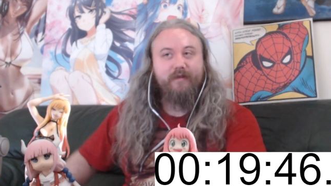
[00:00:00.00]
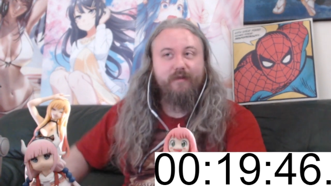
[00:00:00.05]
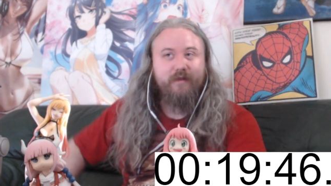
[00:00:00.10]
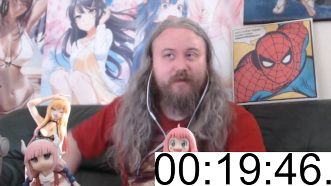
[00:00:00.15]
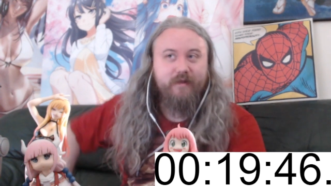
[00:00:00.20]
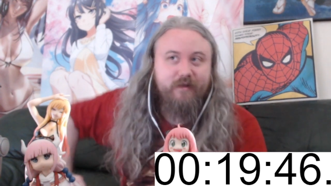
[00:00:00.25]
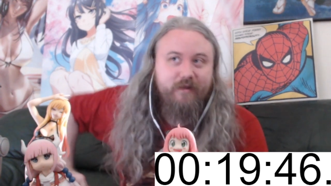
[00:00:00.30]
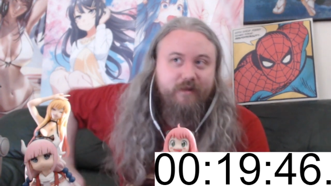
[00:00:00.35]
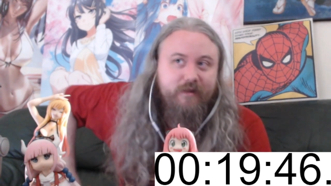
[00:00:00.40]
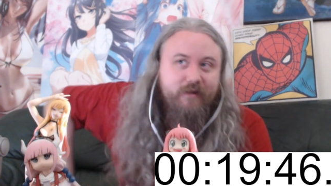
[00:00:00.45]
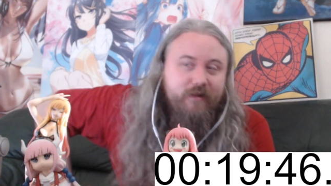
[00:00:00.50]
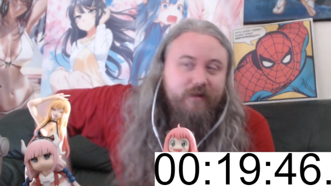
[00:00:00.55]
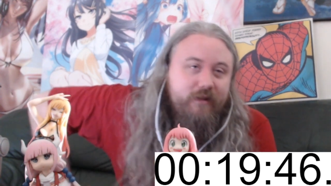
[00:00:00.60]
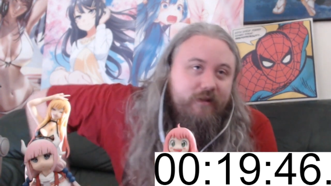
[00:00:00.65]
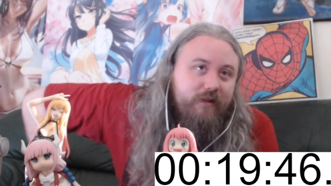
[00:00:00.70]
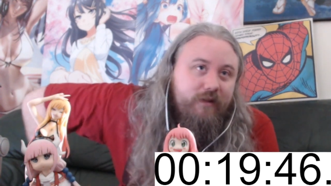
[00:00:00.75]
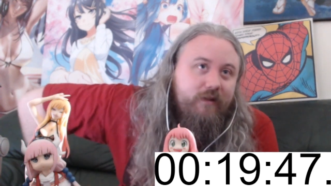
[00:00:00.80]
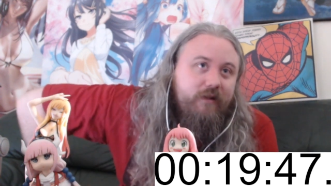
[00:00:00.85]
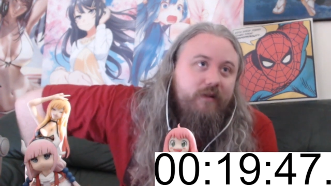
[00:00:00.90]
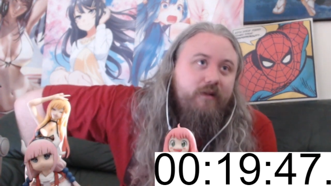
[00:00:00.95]

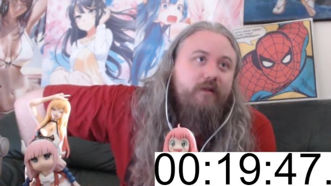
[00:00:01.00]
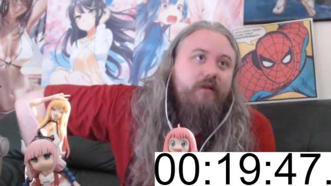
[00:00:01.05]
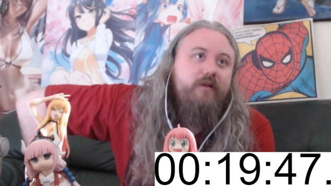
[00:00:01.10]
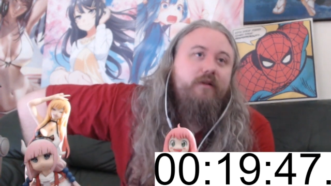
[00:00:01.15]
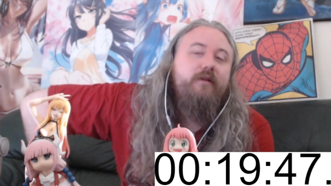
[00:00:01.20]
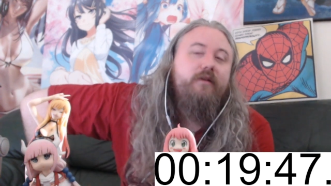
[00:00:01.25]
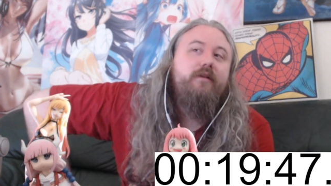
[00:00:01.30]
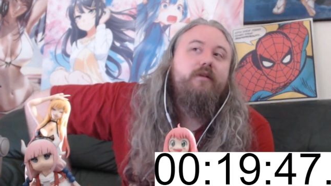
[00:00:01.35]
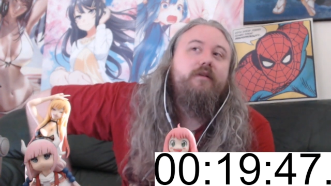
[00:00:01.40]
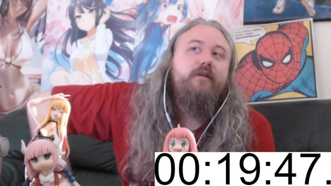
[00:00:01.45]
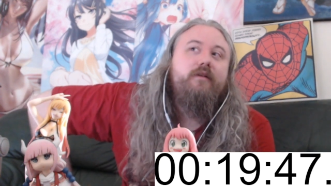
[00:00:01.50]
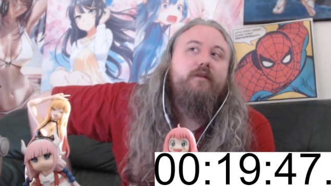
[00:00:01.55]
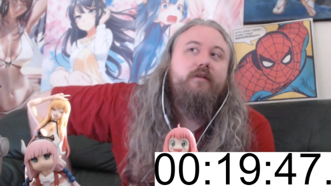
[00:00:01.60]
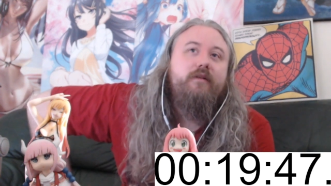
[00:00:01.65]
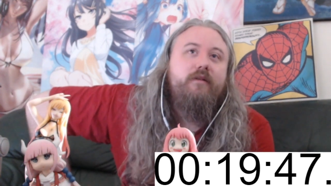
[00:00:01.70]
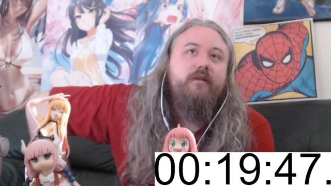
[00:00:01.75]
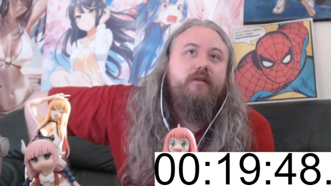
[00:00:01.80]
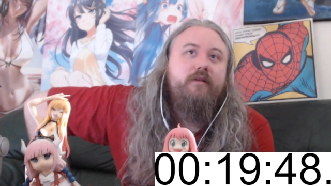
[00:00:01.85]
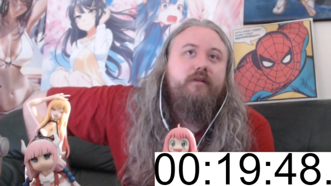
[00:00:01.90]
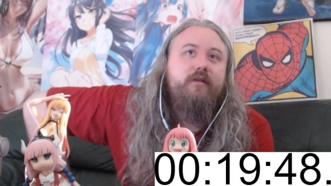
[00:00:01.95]

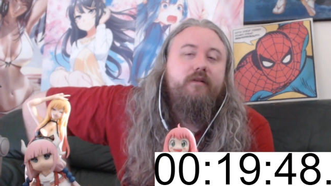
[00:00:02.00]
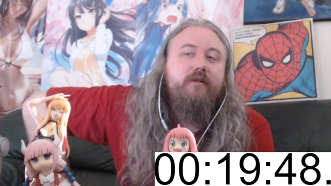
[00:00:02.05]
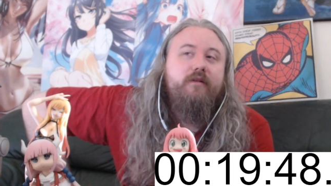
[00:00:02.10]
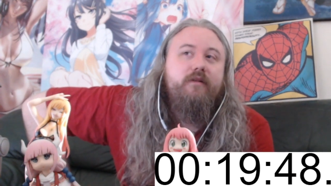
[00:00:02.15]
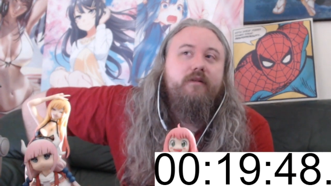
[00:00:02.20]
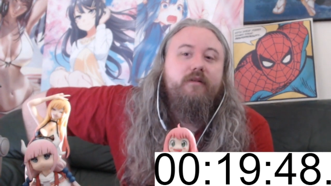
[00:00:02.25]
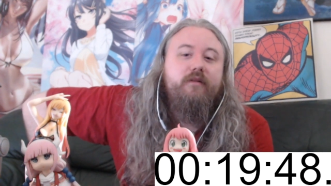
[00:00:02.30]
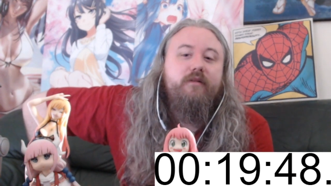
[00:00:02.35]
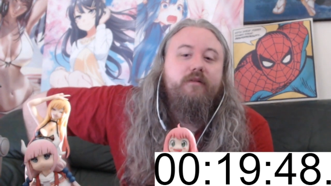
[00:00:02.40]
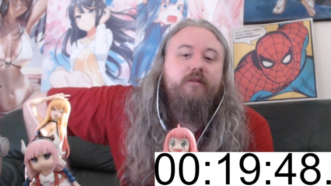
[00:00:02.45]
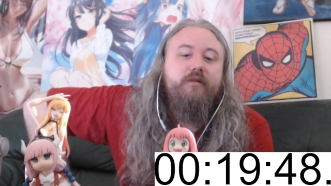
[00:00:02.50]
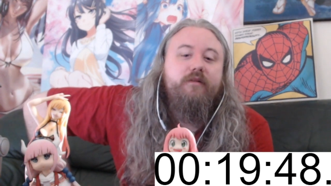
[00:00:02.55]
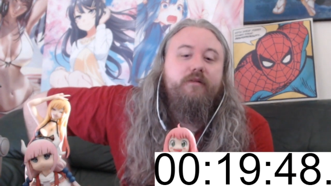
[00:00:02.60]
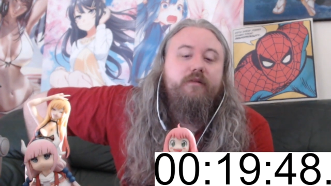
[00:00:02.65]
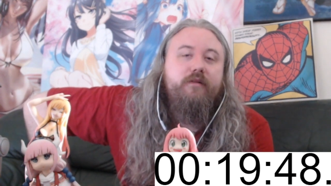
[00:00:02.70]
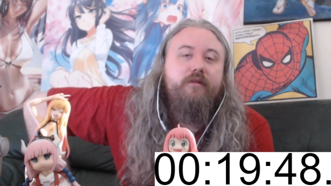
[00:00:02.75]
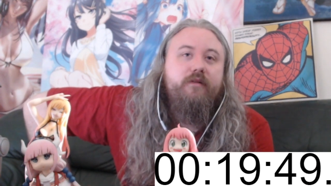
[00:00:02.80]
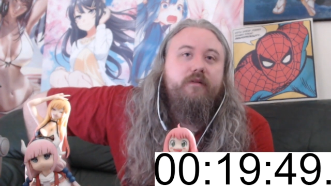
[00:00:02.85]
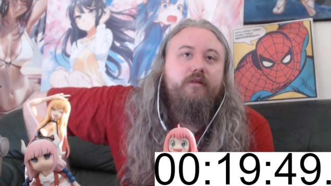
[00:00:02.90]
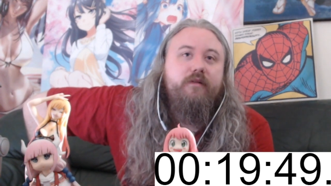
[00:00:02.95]

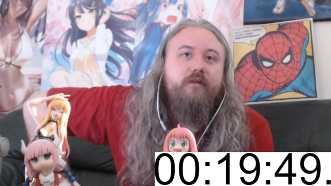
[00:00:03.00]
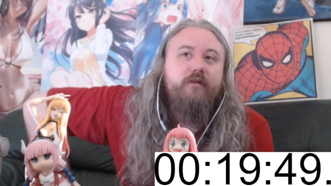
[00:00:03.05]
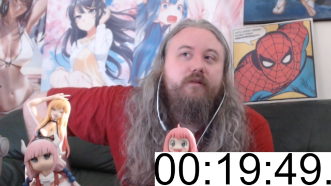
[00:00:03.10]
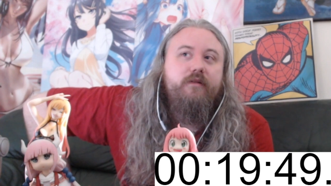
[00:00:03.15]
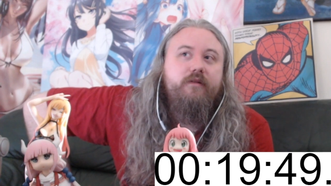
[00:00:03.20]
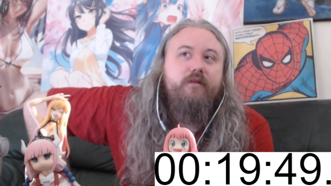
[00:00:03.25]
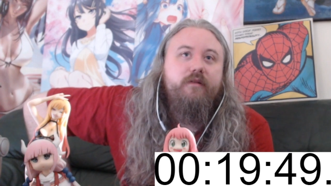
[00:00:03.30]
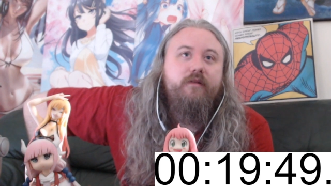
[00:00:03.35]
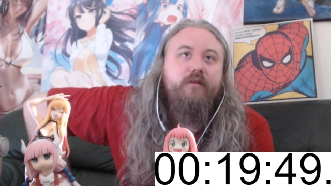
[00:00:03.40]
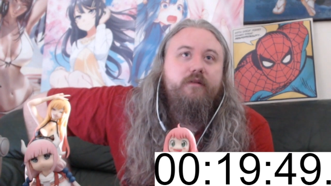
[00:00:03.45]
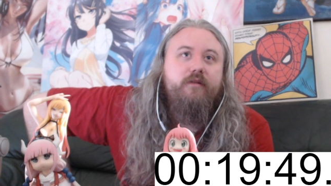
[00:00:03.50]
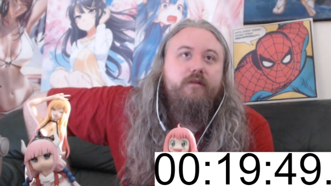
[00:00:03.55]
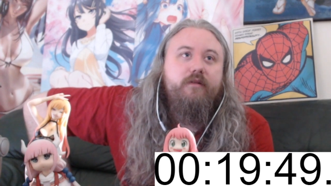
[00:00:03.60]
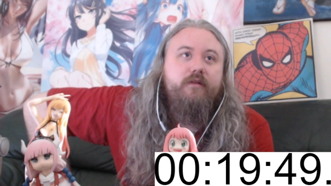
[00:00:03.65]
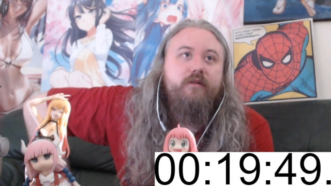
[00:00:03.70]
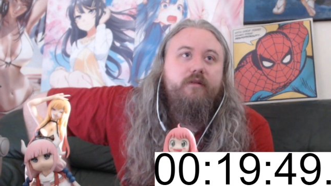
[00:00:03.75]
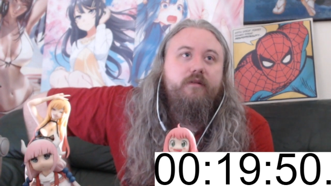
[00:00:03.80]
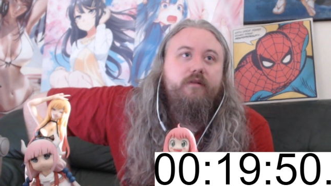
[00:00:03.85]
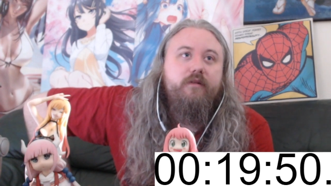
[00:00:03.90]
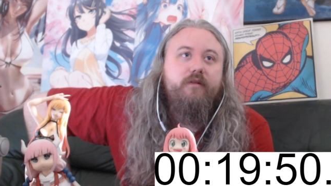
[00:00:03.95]

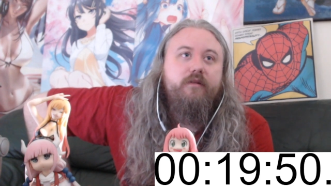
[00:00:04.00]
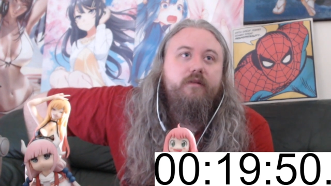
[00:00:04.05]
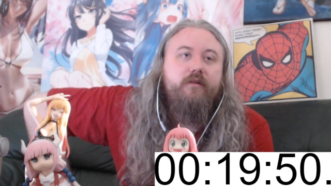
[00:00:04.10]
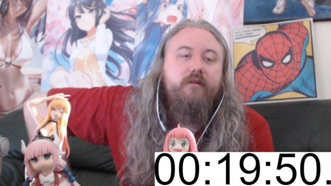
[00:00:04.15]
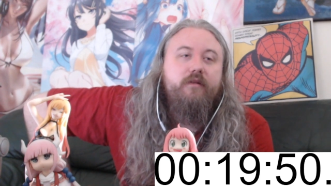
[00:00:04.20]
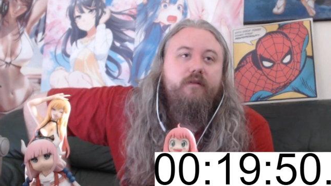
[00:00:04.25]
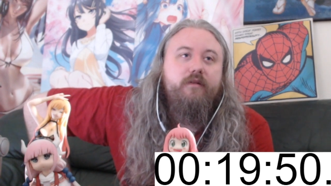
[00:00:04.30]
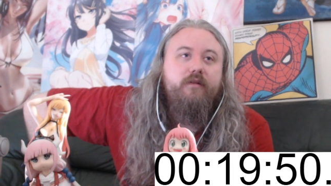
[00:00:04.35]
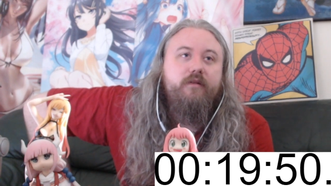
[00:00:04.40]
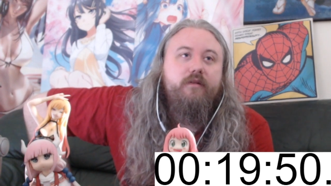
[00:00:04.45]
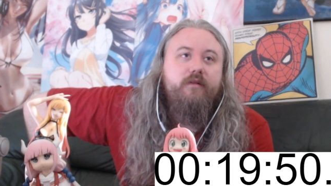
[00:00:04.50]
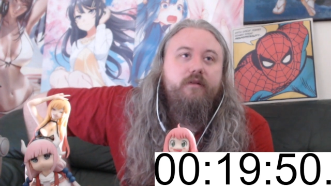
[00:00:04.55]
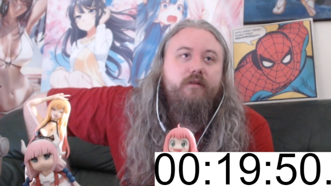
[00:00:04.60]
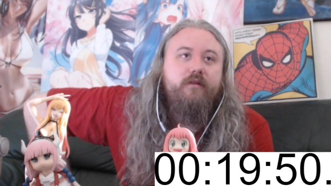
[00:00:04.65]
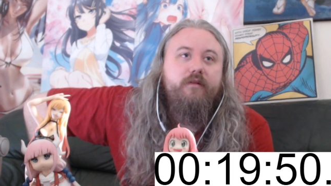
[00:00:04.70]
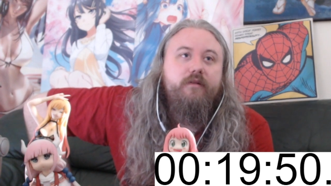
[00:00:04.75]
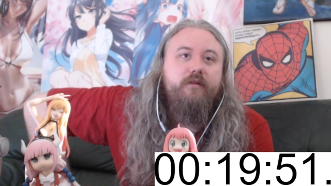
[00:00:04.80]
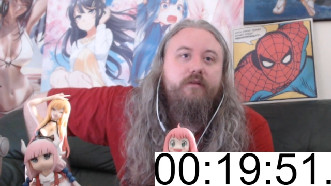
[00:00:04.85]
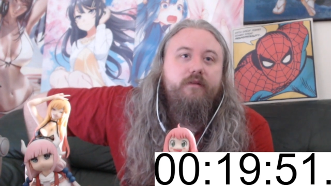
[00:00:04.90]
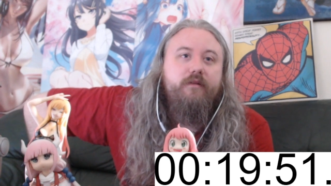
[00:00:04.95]

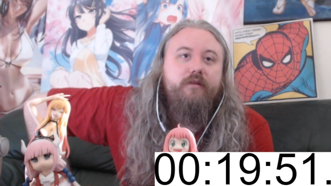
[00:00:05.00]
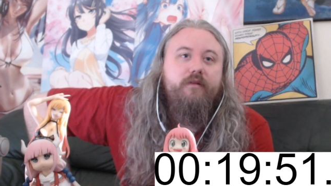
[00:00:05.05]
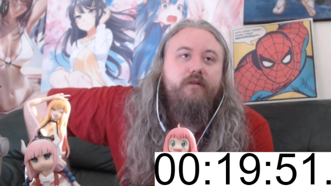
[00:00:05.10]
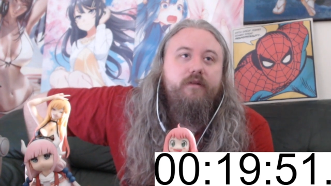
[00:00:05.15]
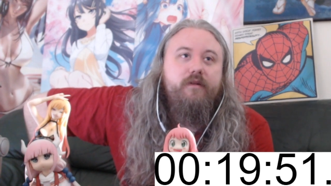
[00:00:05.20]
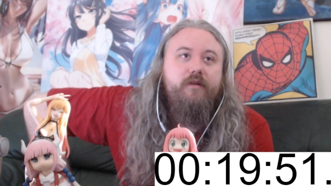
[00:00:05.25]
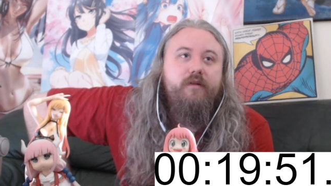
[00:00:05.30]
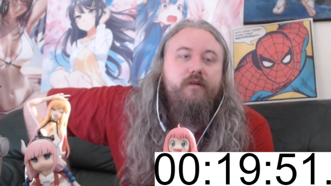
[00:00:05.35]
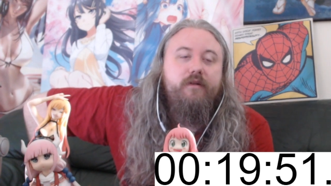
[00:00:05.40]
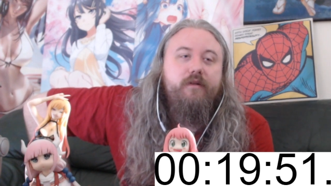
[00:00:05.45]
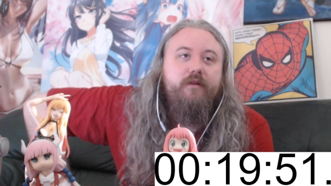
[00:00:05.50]
No one is speaking in this clip.